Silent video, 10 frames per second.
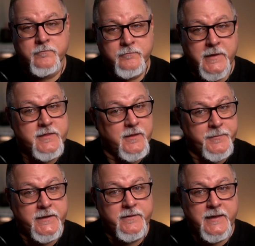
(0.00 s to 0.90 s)
That's
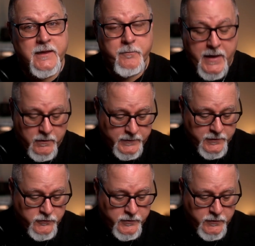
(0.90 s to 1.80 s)
something to think about
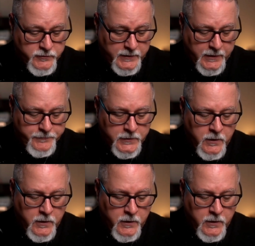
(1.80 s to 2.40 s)
as you're using it.